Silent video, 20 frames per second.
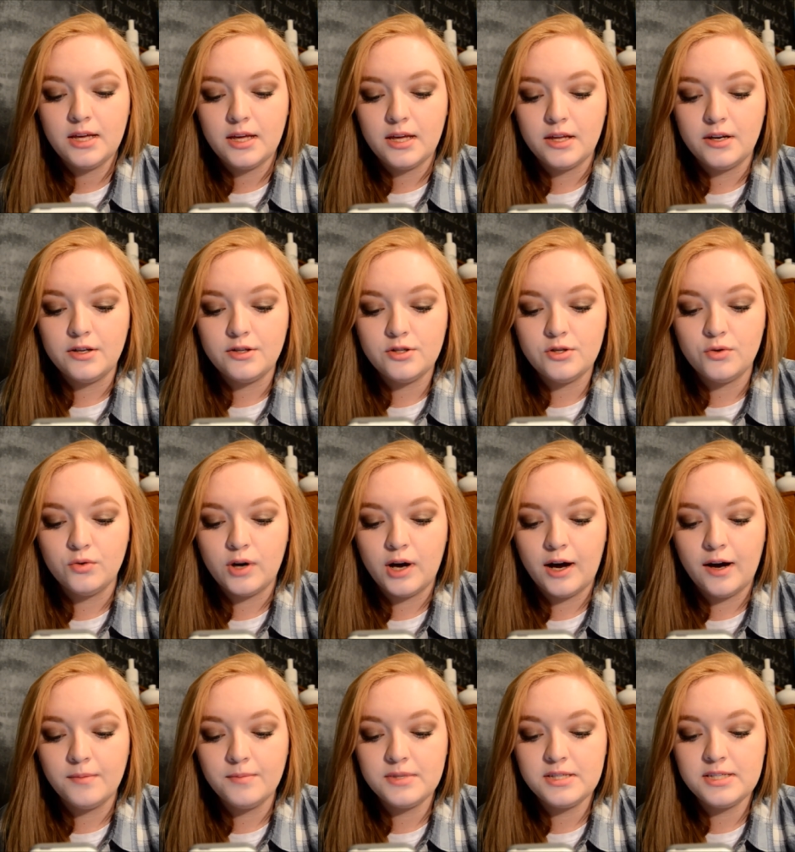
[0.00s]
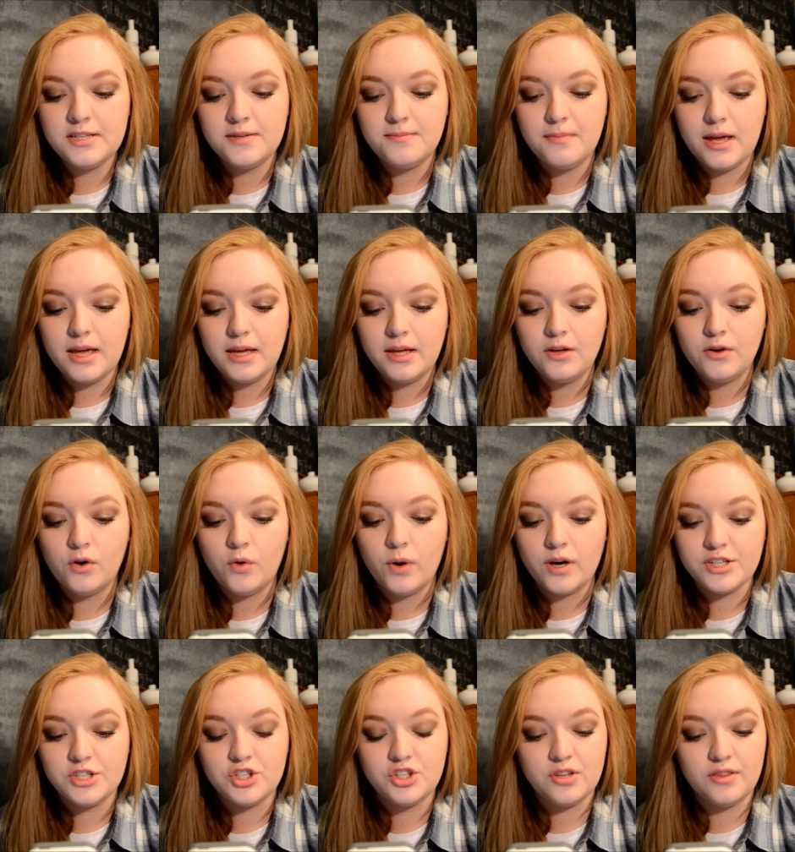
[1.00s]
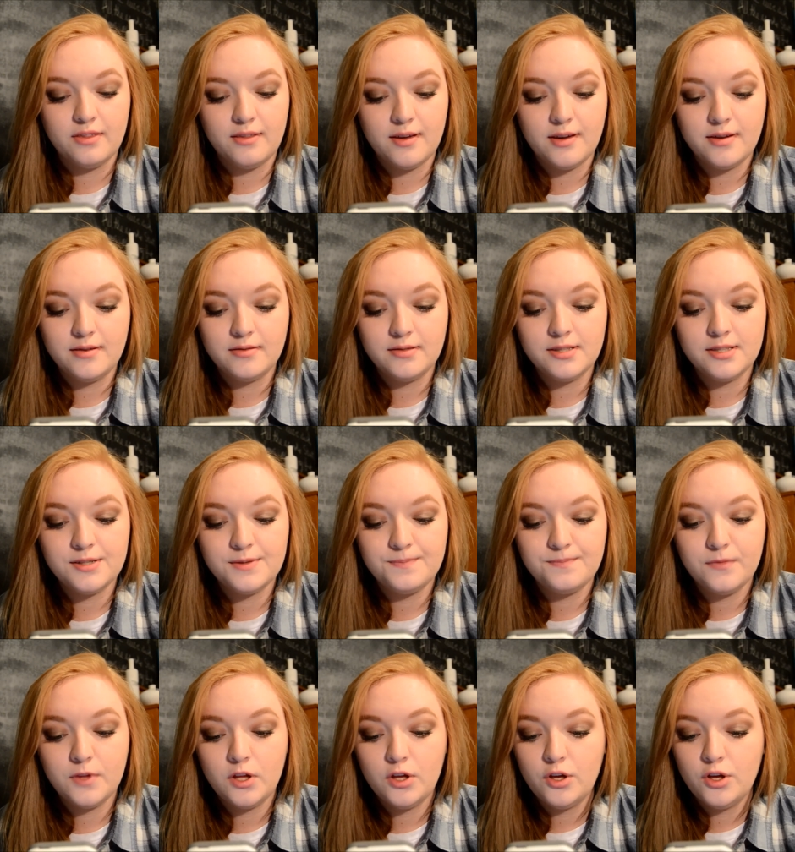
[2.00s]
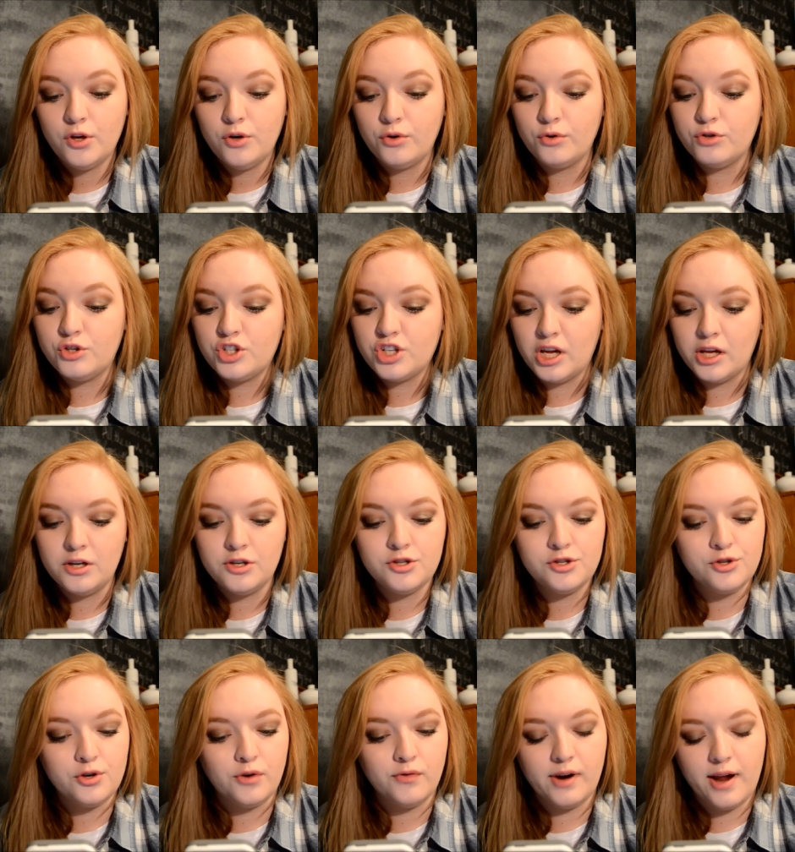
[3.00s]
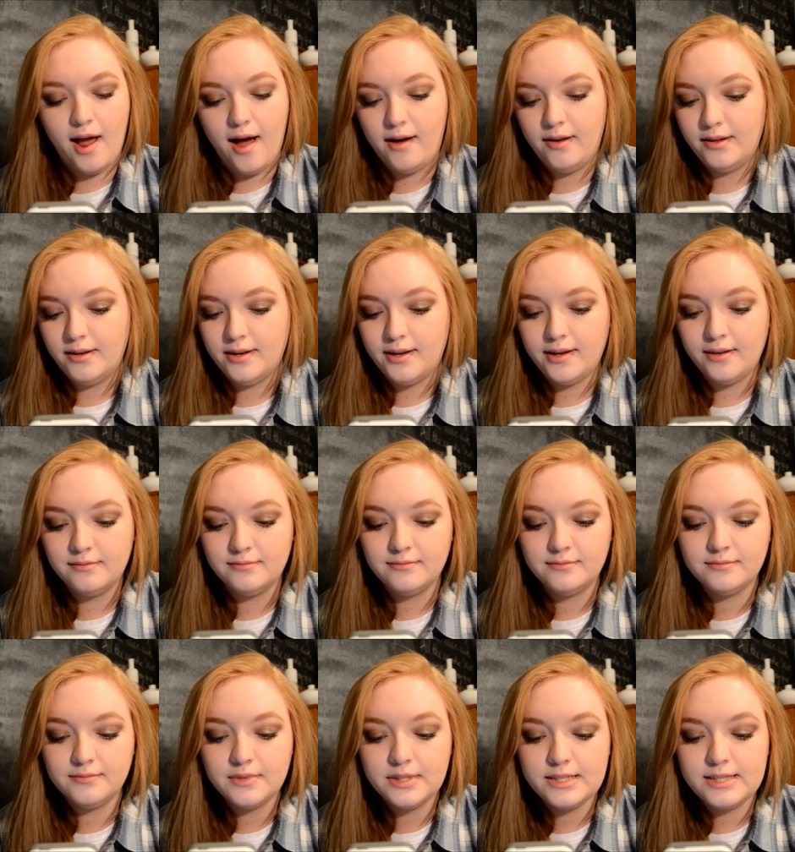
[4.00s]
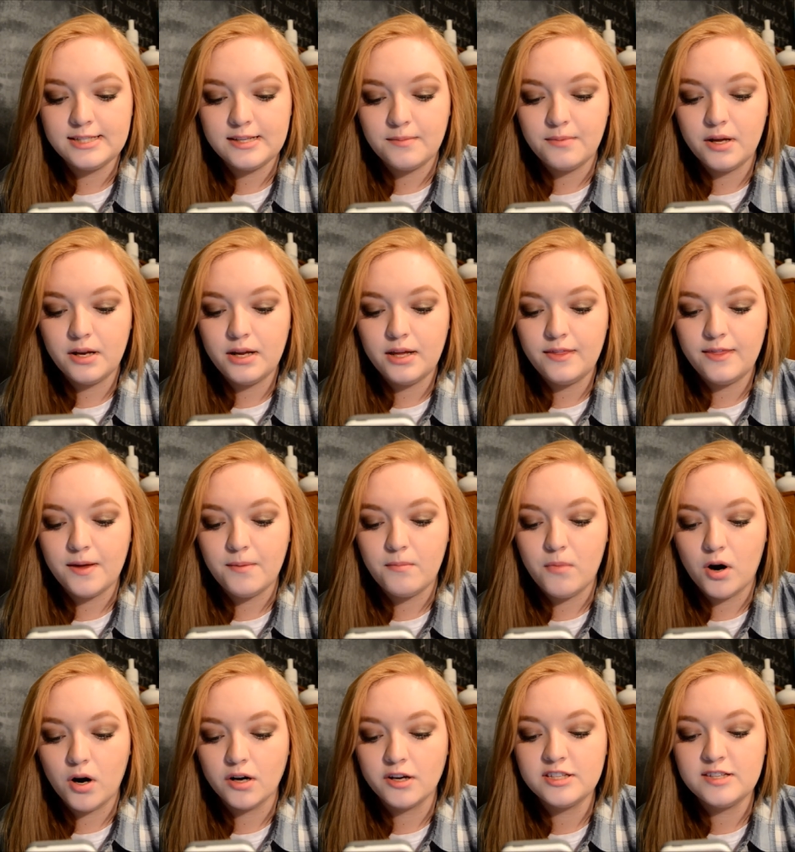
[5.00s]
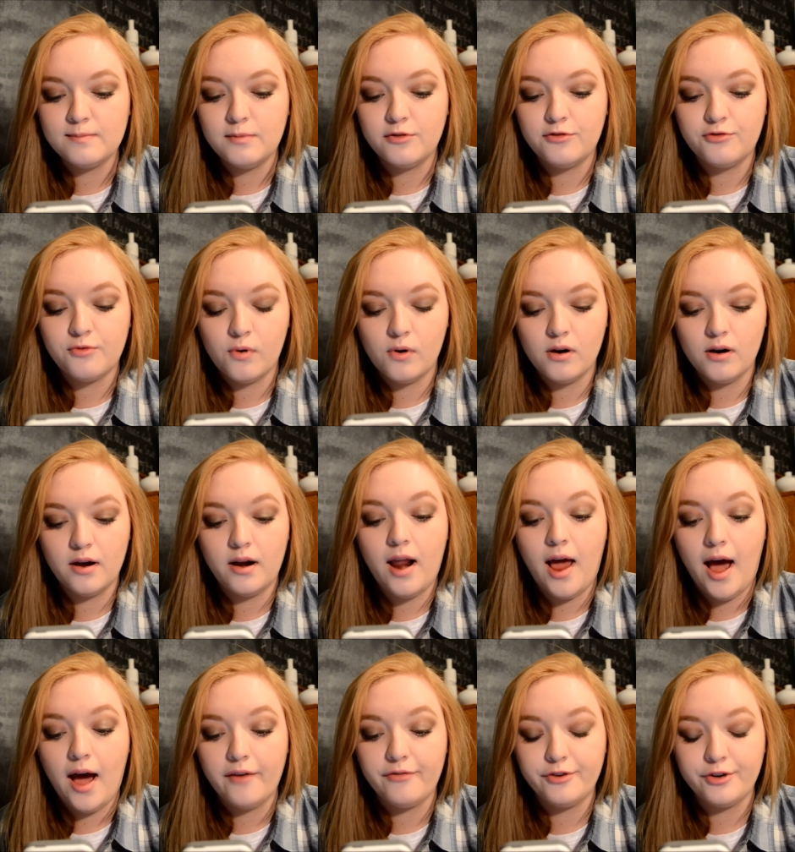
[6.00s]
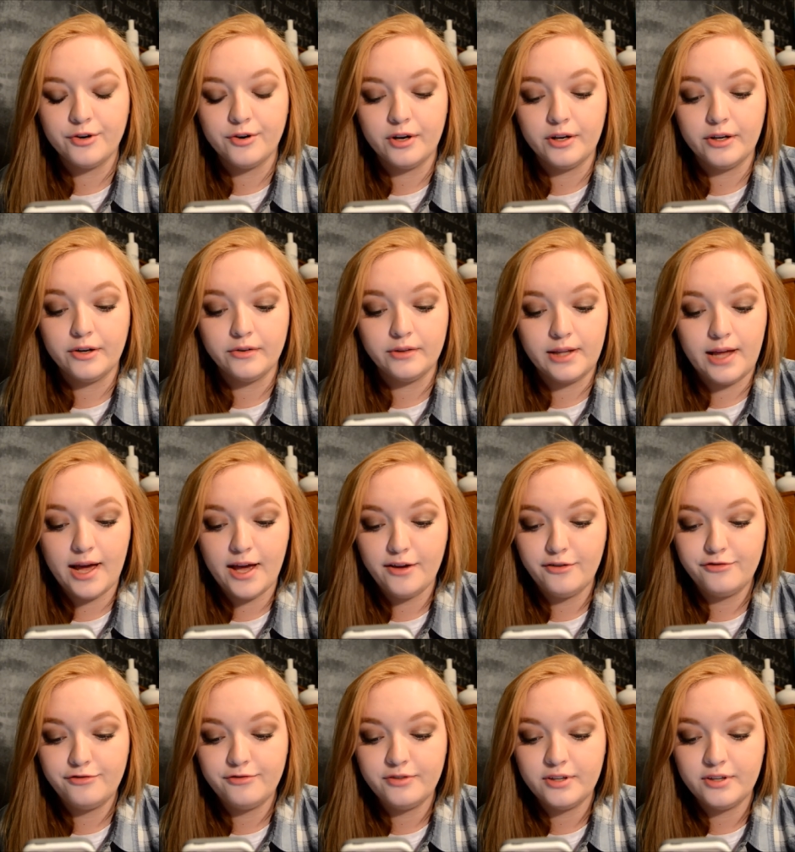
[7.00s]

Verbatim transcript: It is who comes to make you question things, who changes your reality, somebody that marks a before and after in your life.